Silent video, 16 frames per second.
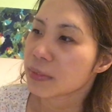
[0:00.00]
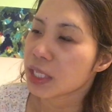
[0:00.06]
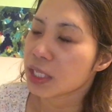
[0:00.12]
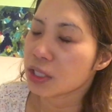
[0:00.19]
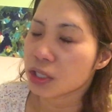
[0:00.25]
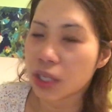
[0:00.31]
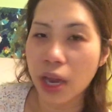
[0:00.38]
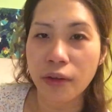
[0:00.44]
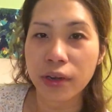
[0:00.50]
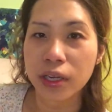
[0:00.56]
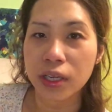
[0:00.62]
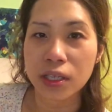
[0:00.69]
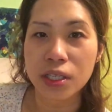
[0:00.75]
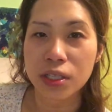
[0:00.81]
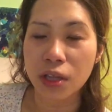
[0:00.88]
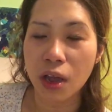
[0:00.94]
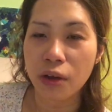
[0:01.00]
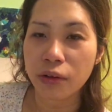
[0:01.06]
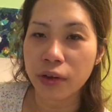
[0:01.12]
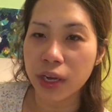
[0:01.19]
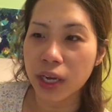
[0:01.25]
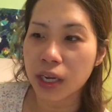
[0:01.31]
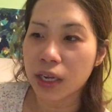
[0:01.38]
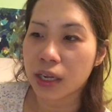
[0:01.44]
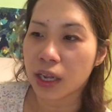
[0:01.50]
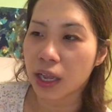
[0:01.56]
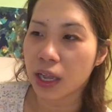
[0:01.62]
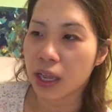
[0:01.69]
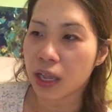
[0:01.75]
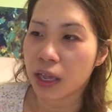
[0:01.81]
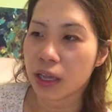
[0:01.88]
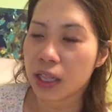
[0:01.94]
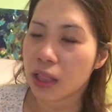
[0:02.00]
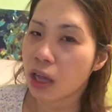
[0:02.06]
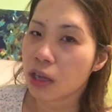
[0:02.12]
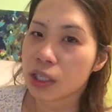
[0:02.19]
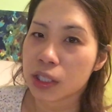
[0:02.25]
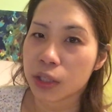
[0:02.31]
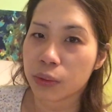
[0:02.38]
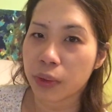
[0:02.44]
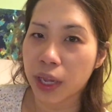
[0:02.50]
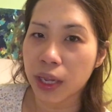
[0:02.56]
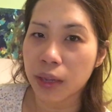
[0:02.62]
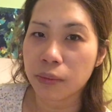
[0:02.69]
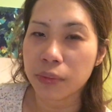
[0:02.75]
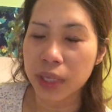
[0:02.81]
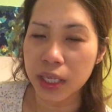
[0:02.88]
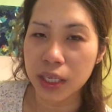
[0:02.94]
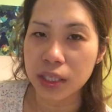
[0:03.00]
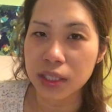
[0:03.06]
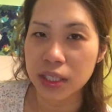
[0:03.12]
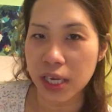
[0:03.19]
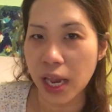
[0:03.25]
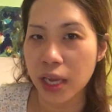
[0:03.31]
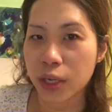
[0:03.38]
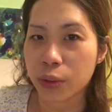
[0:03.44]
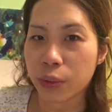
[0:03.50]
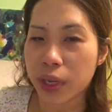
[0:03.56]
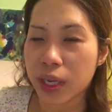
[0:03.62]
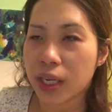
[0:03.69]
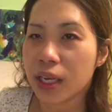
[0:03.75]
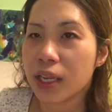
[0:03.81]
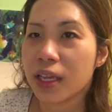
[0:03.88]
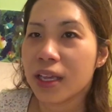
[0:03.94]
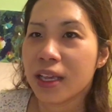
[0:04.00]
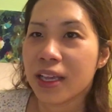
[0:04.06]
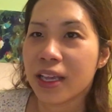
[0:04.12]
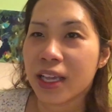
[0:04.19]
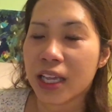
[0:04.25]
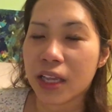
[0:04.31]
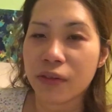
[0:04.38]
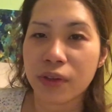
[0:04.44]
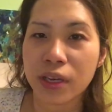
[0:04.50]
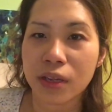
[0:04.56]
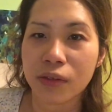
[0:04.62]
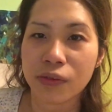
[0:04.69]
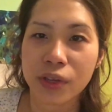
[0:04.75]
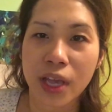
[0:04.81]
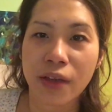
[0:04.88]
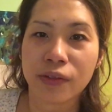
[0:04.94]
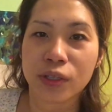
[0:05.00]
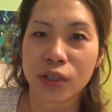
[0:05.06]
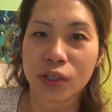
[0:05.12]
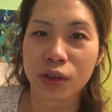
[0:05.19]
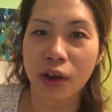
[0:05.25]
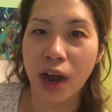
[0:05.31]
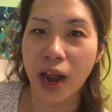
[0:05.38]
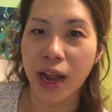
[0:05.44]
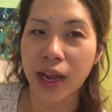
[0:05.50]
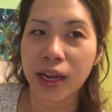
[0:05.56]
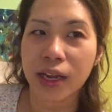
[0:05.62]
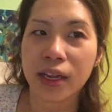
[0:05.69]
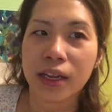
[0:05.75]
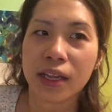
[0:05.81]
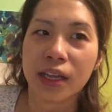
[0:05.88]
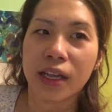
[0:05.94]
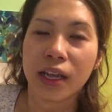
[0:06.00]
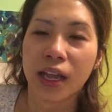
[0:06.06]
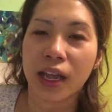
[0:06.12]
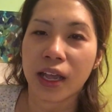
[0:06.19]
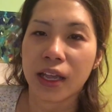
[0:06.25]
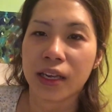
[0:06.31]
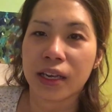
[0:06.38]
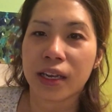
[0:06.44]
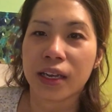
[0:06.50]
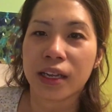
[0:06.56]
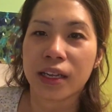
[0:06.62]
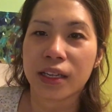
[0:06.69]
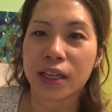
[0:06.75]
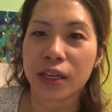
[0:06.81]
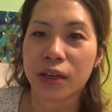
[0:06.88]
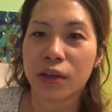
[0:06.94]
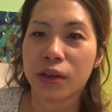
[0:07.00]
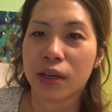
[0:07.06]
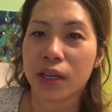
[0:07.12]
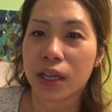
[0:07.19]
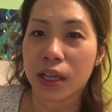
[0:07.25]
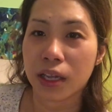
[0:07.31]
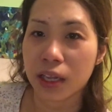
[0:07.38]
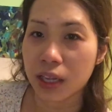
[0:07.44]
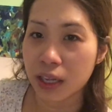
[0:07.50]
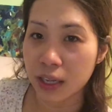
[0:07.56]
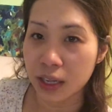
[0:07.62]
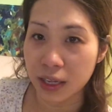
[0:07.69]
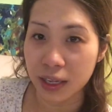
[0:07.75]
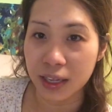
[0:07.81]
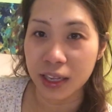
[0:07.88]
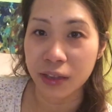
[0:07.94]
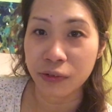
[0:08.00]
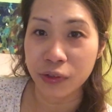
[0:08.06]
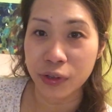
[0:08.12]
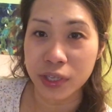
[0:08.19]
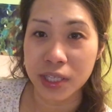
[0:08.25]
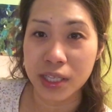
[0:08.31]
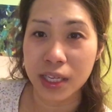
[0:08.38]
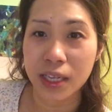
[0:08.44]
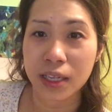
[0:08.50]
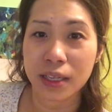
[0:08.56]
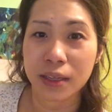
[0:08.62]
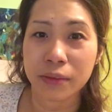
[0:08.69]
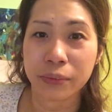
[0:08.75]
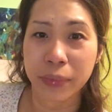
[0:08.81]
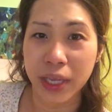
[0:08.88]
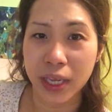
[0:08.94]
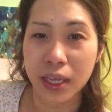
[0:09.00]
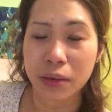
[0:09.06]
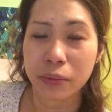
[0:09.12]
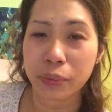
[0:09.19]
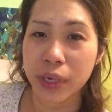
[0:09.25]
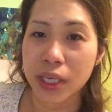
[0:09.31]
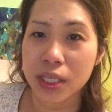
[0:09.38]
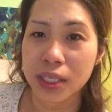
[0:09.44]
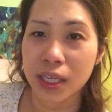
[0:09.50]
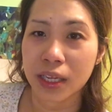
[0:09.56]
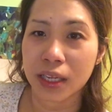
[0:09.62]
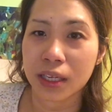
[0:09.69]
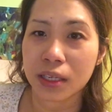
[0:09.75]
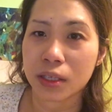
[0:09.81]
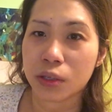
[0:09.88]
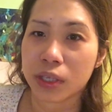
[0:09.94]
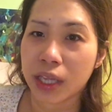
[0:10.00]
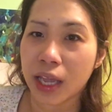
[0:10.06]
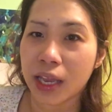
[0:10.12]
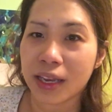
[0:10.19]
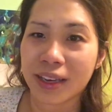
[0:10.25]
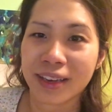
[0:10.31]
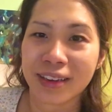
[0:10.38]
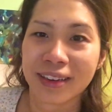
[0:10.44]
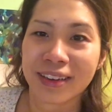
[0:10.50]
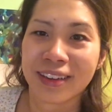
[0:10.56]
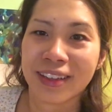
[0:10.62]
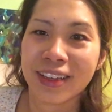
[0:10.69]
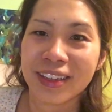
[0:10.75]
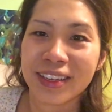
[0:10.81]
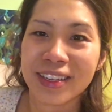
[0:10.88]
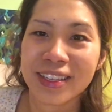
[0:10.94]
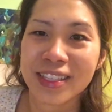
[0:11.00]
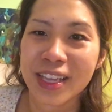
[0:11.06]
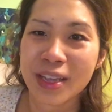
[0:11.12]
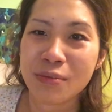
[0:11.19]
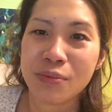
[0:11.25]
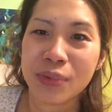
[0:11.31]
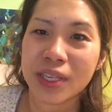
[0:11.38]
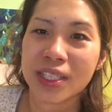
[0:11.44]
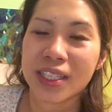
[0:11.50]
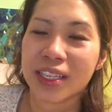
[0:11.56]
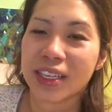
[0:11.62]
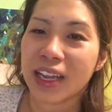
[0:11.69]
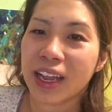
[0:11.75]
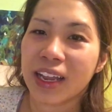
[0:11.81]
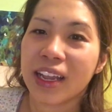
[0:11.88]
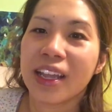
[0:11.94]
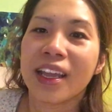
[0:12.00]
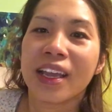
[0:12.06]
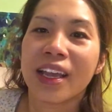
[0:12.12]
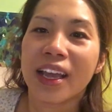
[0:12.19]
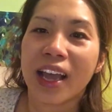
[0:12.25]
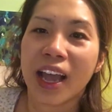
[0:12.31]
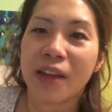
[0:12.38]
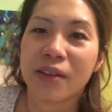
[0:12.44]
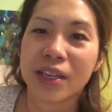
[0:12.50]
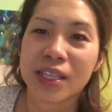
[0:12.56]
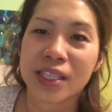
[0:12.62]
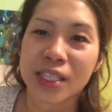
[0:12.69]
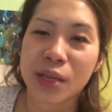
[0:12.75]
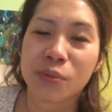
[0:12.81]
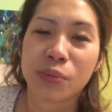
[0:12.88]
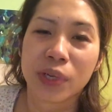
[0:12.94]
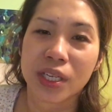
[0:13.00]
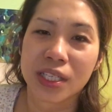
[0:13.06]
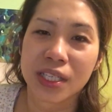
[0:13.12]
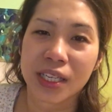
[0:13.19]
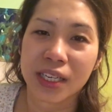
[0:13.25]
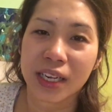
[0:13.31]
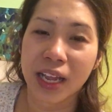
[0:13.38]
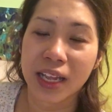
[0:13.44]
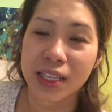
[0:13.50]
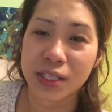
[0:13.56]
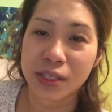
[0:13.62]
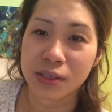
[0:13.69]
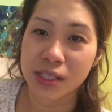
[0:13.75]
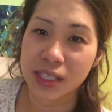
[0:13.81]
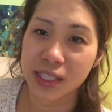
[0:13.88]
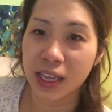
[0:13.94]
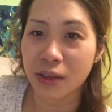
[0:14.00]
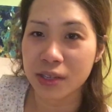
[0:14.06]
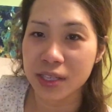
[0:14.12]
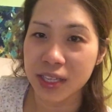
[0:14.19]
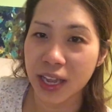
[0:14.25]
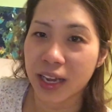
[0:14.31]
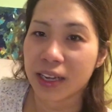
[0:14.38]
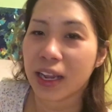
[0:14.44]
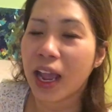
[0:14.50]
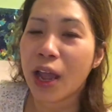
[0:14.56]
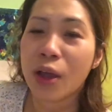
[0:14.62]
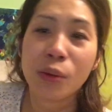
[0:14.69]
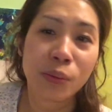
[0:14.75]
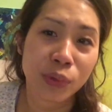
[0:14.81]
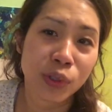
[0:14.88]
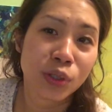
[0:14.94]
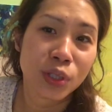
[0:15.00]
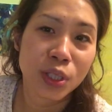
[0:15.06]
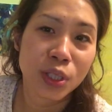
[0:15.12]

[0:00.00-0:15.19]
sharing your story, and along the way being genuine, even if you have to cry. And if you see me in person, you get the same person. I'm the same person as you see outside. I hope to